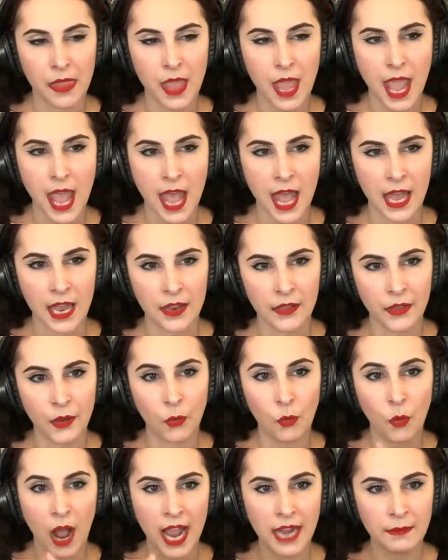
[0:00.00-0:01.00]
And the
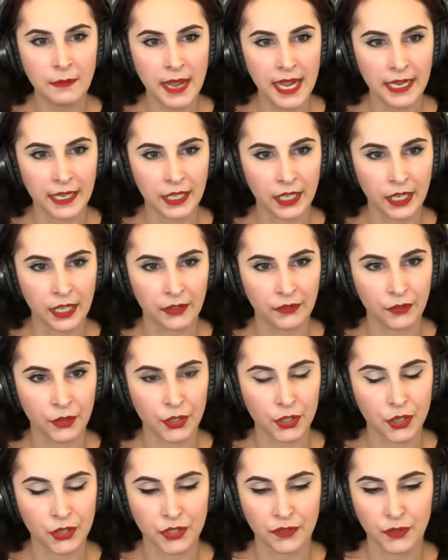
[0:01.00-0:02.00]
winemaker for
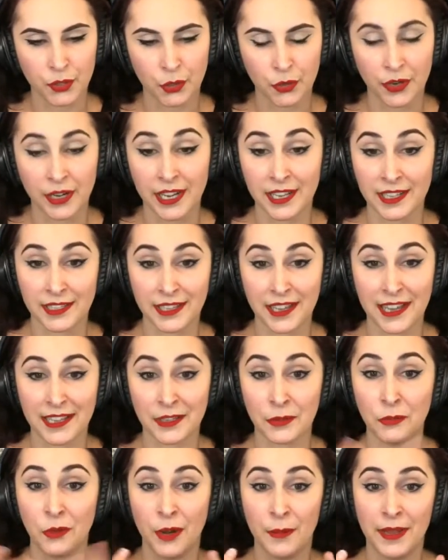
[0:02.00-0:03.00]
Joseph Druin is a
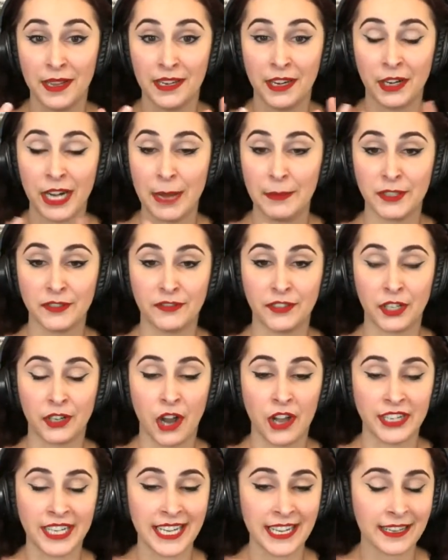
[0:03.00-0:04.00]
woman. Her name is
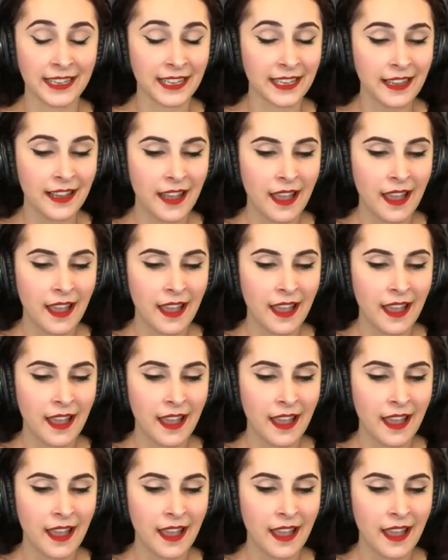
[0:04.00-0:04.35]
Veronique.